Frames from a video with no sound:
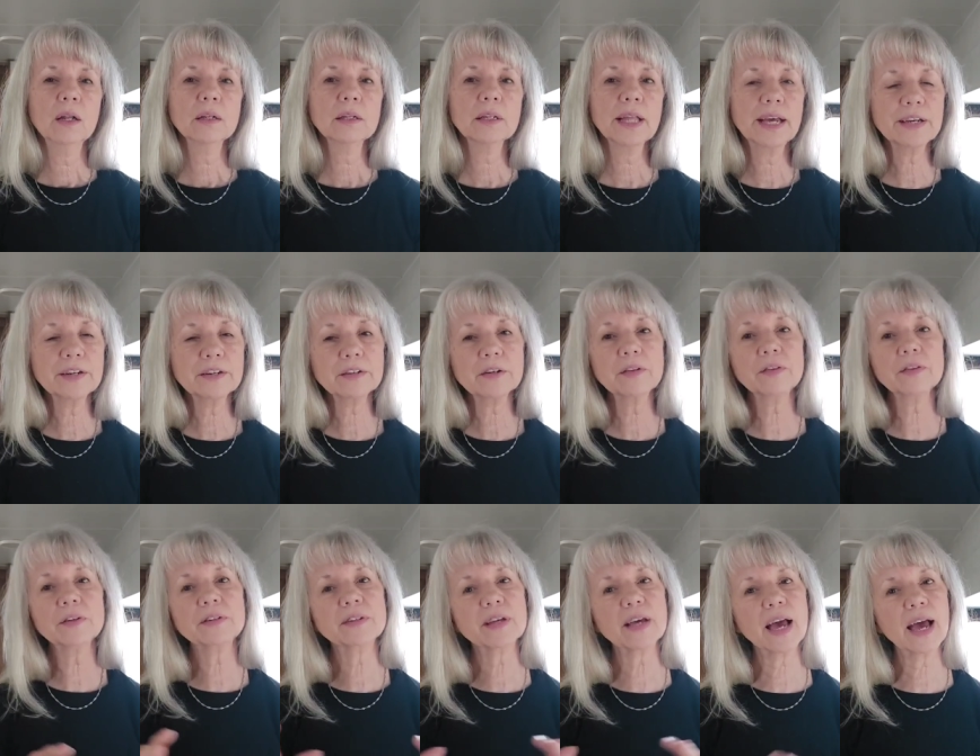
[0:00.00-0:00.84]
Later in
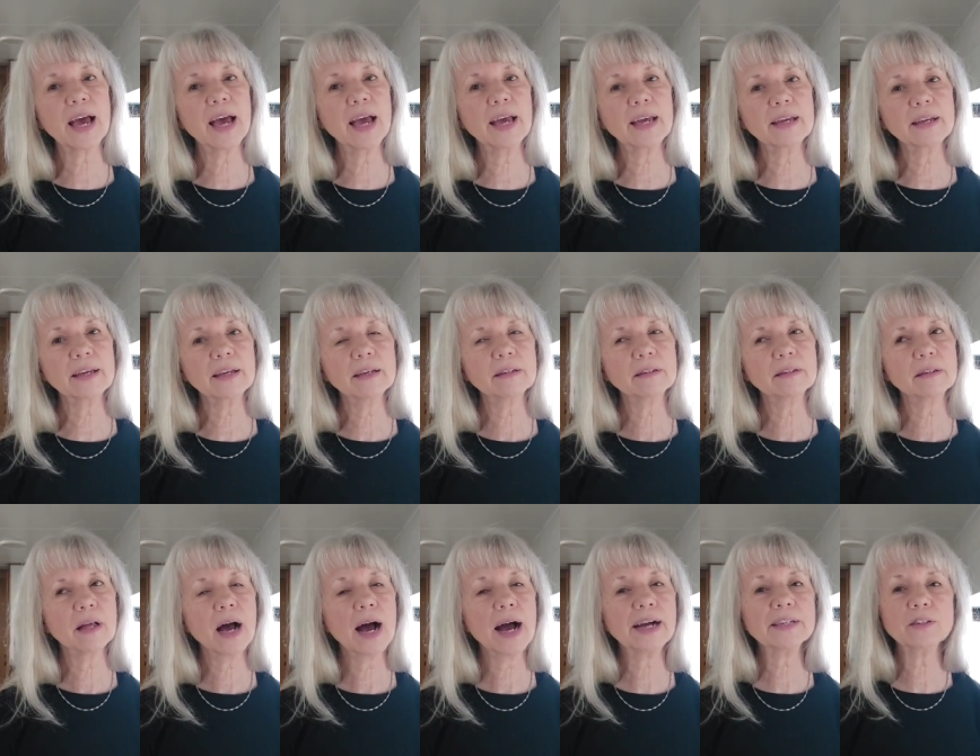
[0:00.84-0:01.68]
the day,
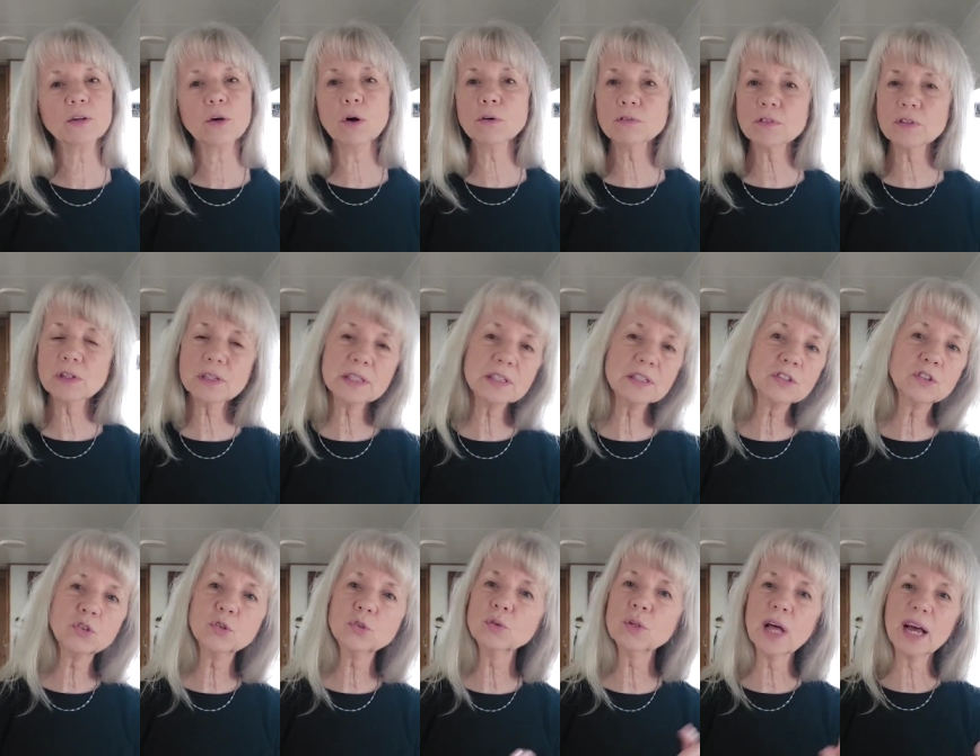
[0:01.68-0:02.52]
I don't really
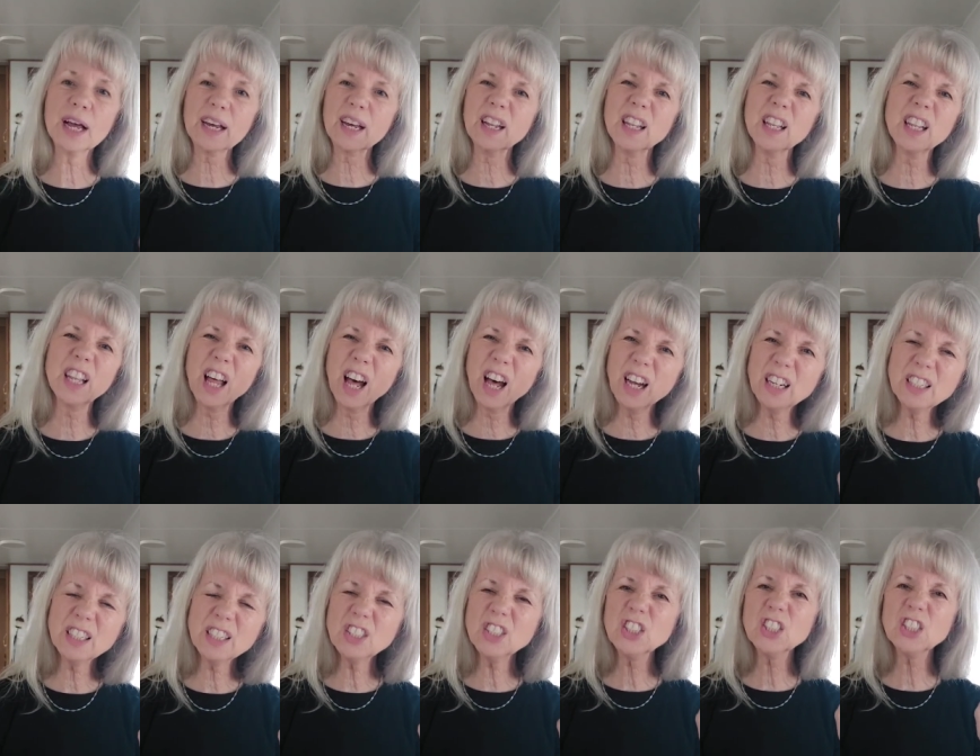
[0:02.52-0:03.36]
do like a
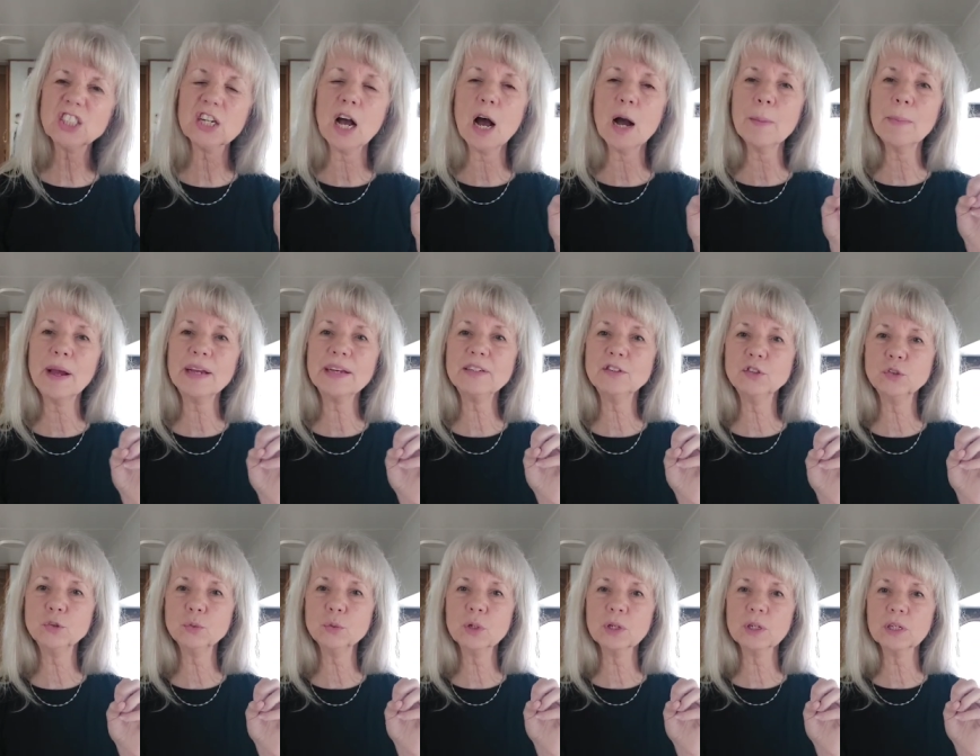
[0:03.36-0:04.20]
lunch. I might
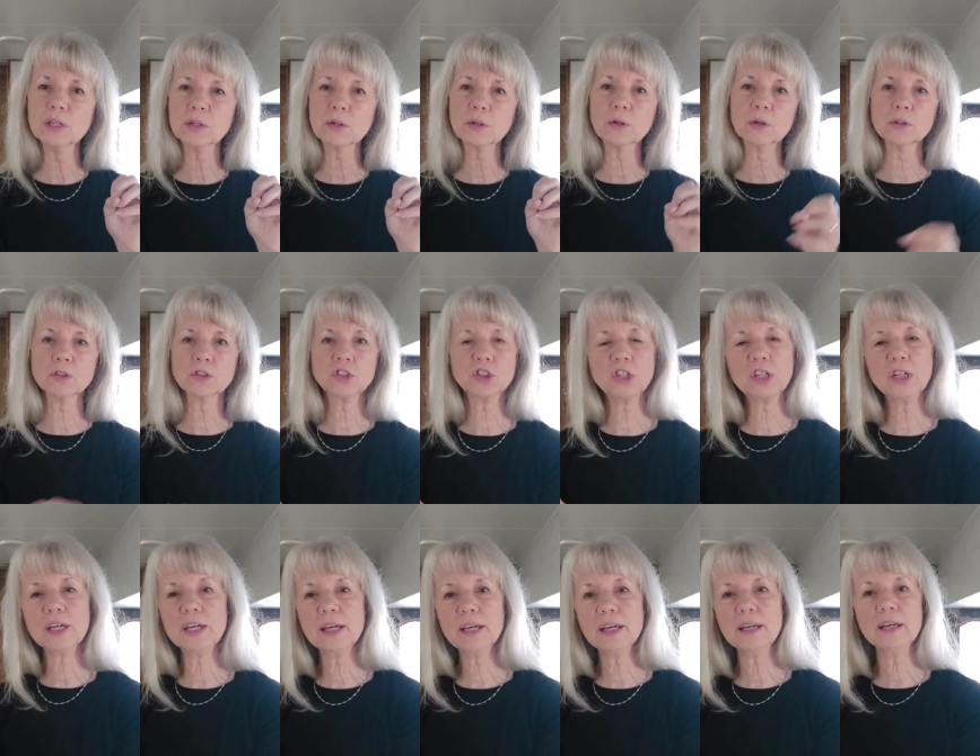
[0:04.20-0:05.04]
do a little
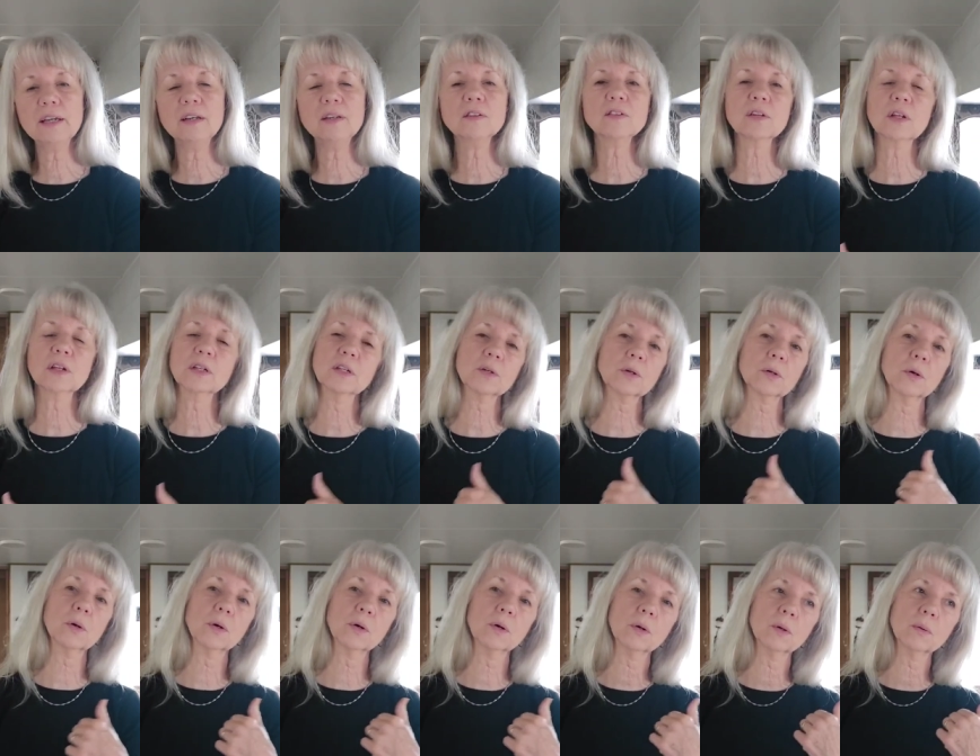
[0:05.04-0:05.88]
cheese, a
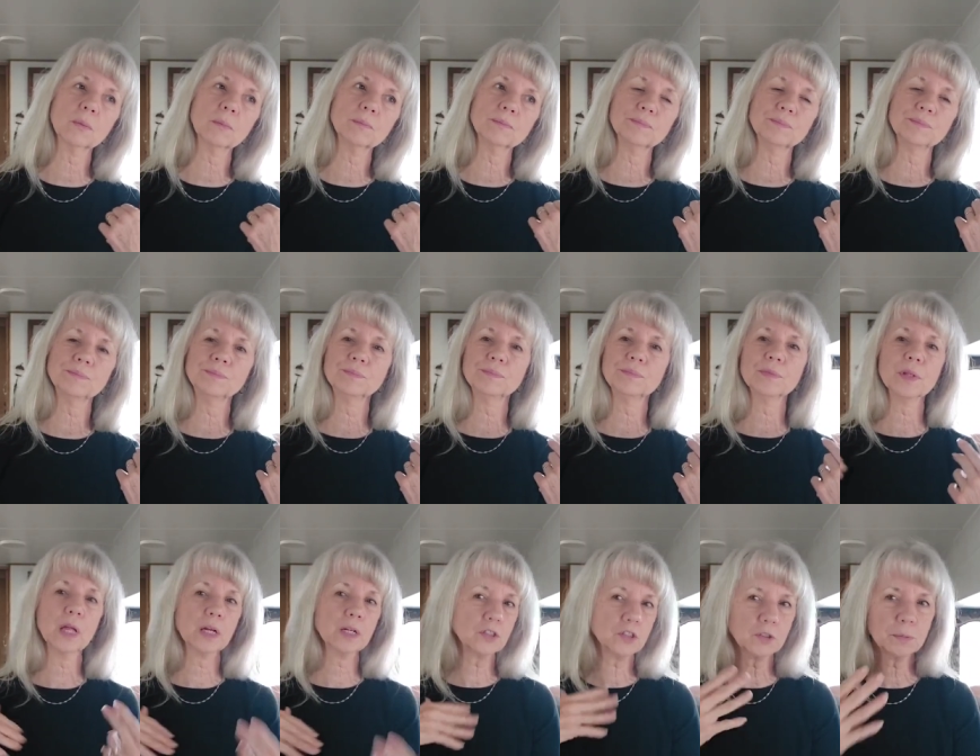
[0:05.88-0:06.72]
little
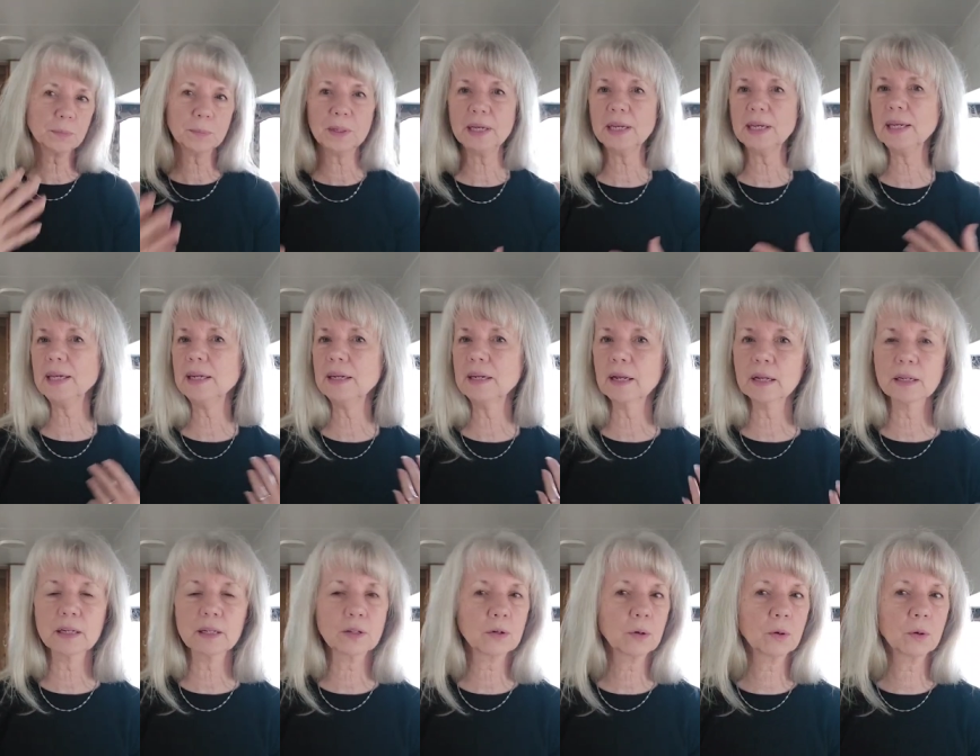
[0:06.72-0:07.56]
lunch meat, a
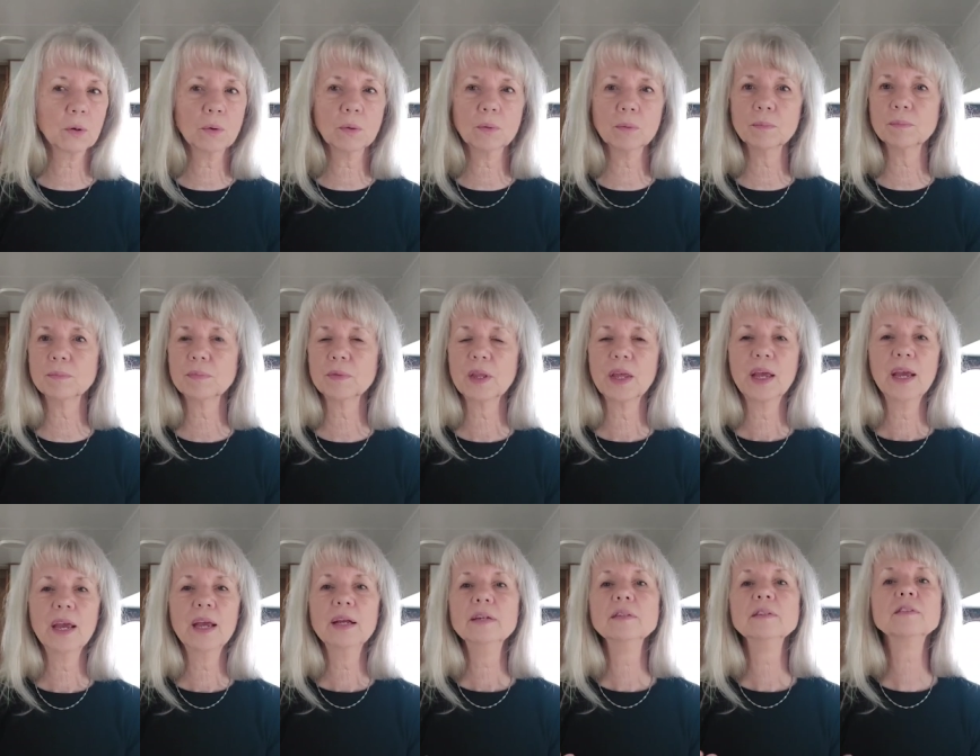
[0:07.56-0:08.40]
little
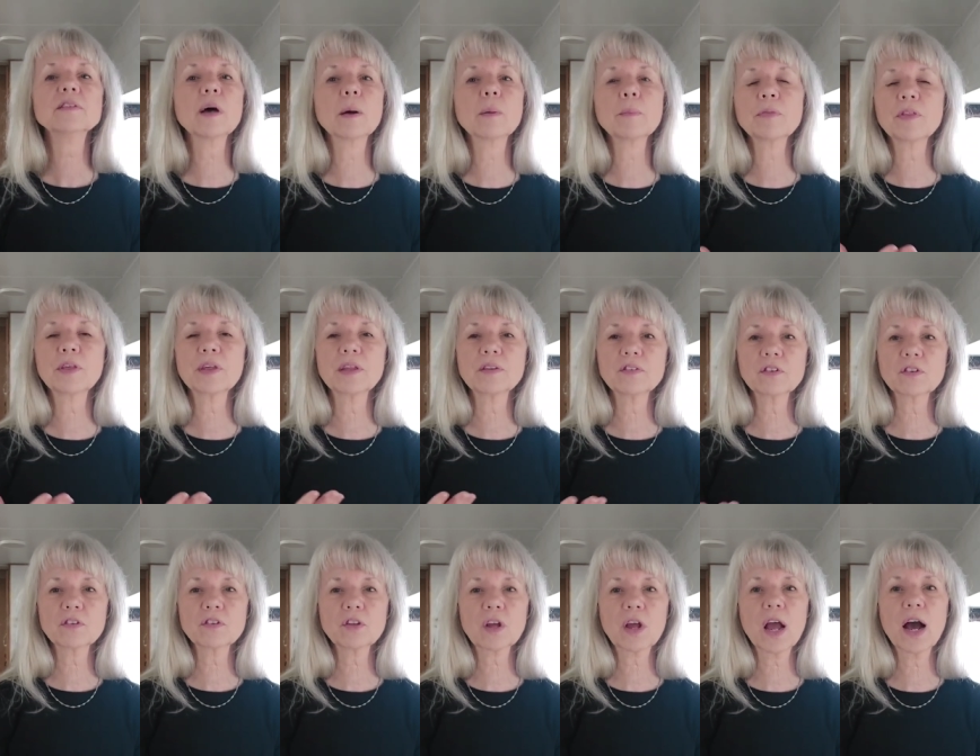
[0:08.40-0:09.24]
something
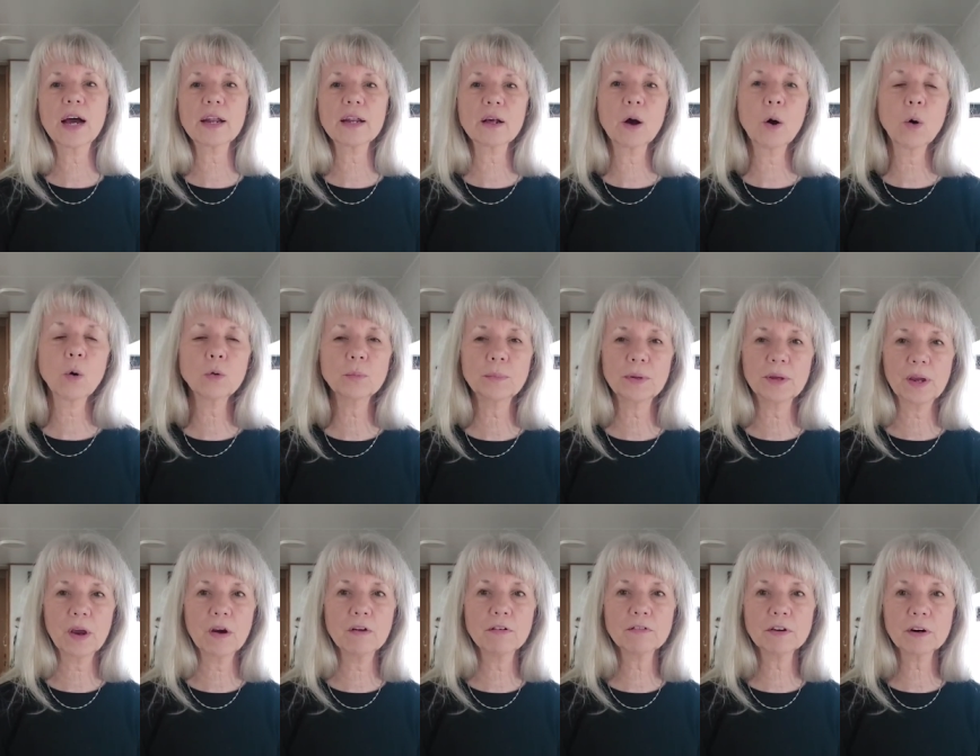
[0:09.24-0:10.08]
just to kind of hold
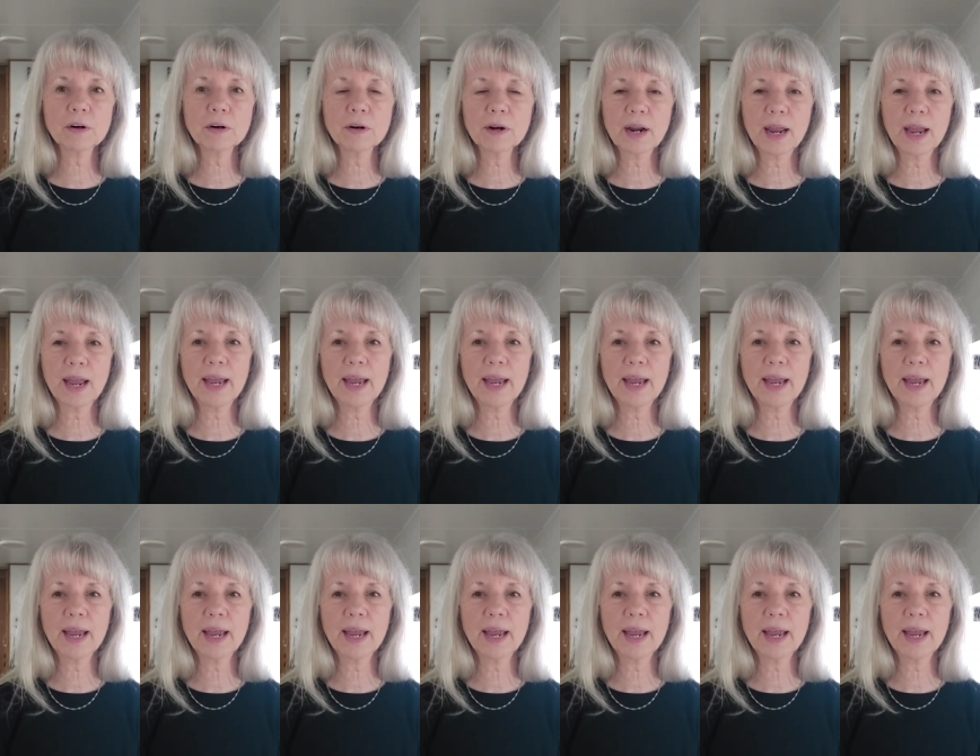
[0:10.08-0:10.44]
me over.